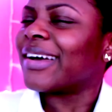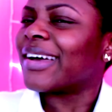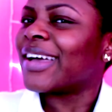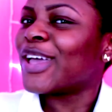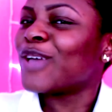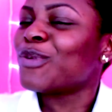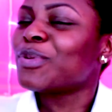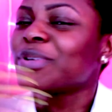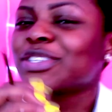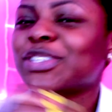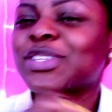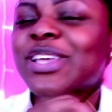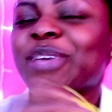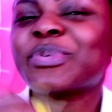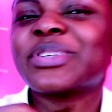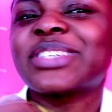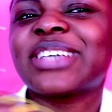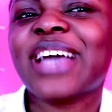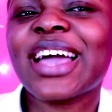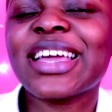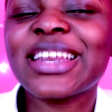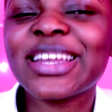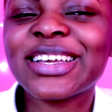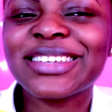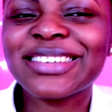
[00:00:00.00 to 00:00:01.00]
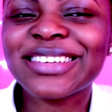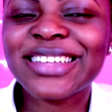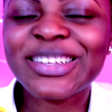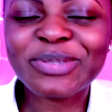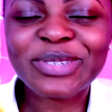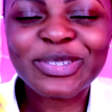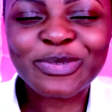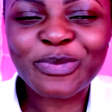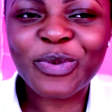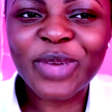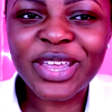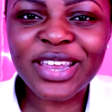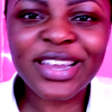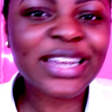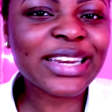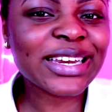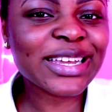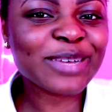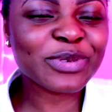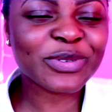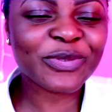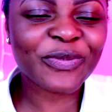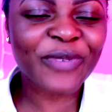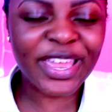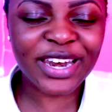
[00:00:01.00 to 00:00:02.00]
It was weird,
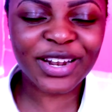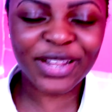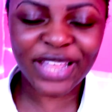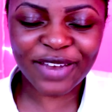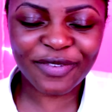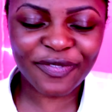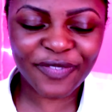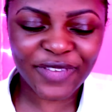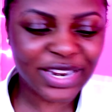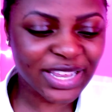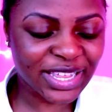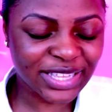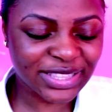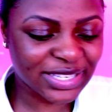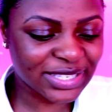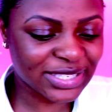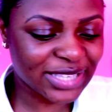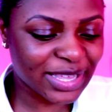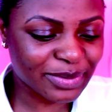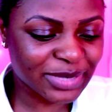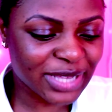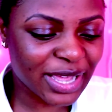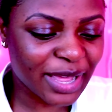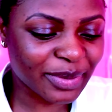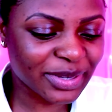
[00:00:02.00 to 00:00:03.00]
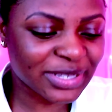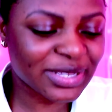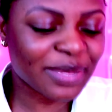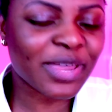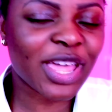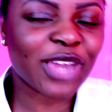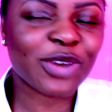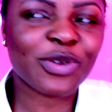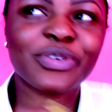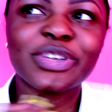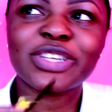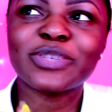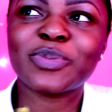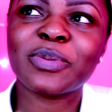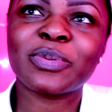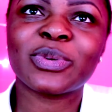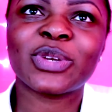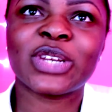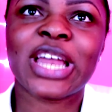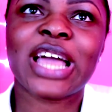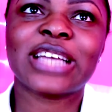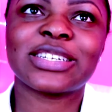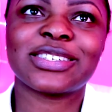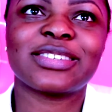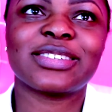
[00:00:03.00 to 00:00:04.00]
it was and funny at the same time, because I'm like, no, these people
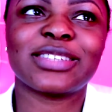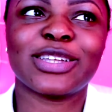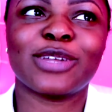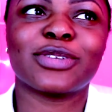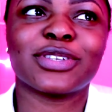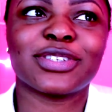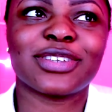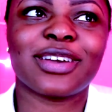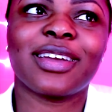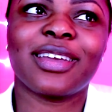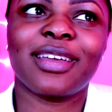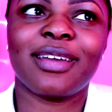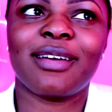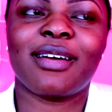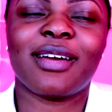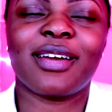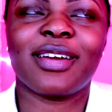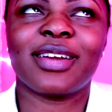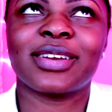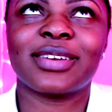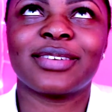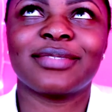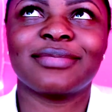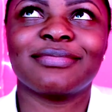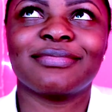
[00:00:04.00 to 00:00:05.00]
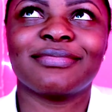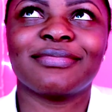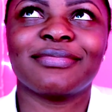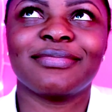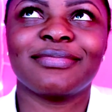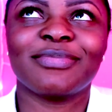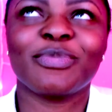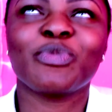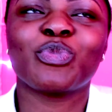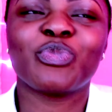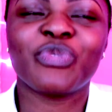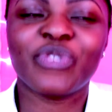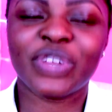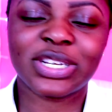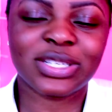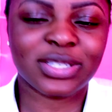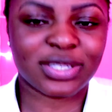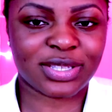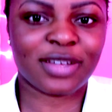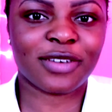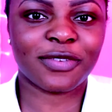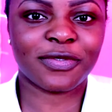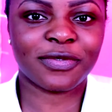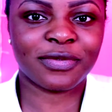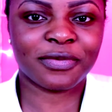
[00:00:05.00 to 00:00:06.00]
did not just steal the Target cart full of
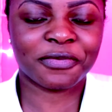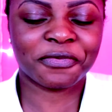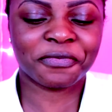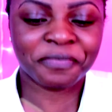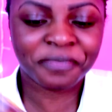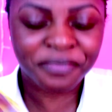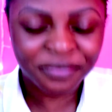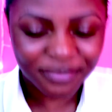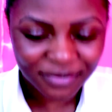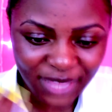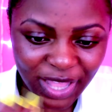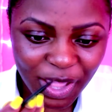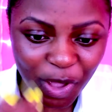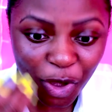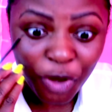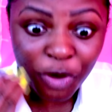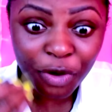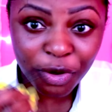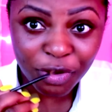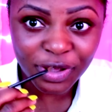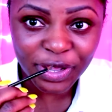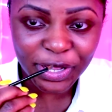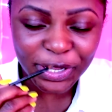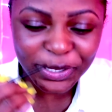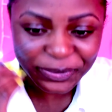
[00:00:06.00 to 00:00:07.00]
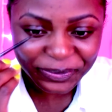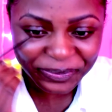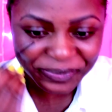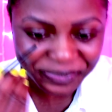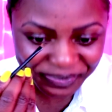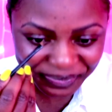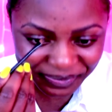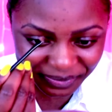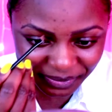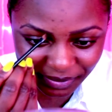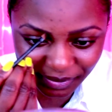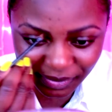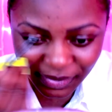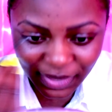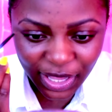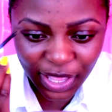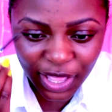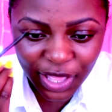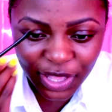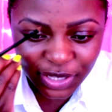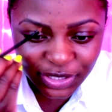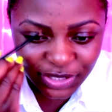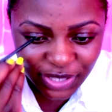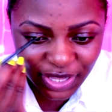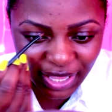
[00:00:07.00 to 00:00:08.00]
stuff. Okay.
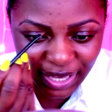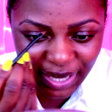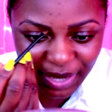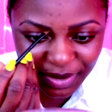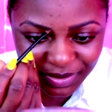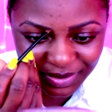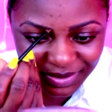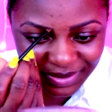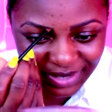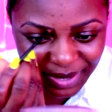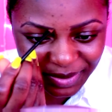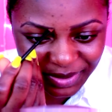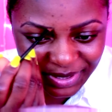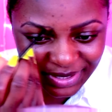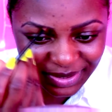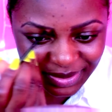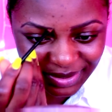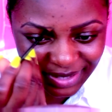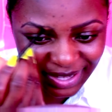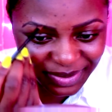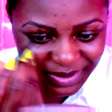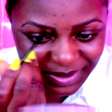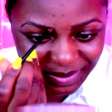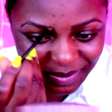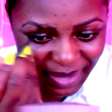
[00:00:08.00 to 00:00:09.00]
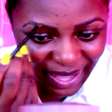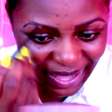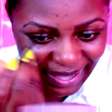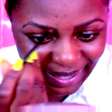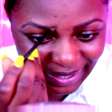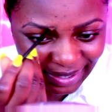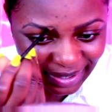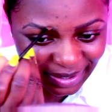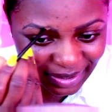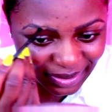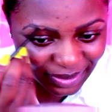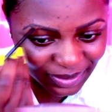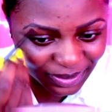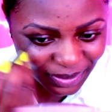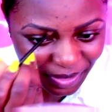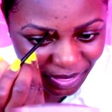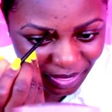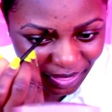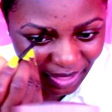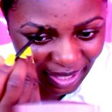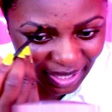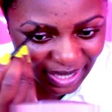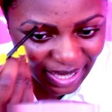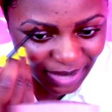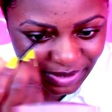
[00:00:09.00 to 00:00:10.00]
So yeah, that was my whole
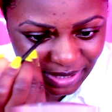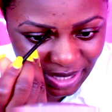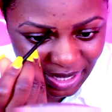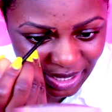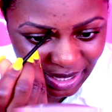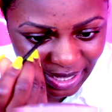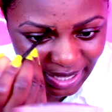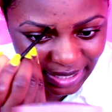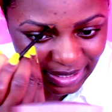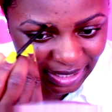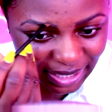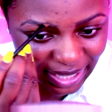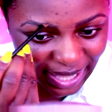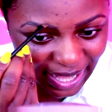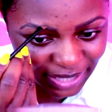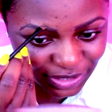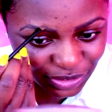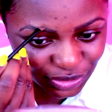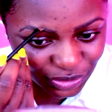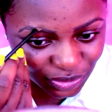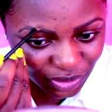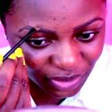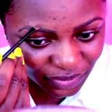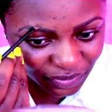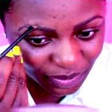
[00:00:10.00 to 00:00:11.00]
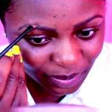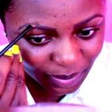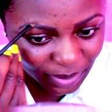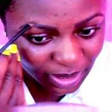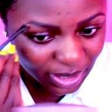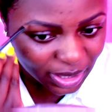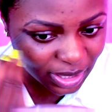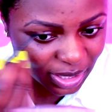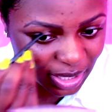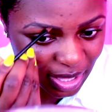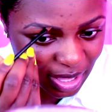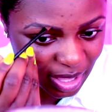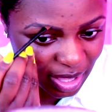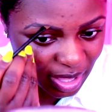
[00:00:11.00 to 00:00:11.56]
thing, and that was kind of like the last straw for me.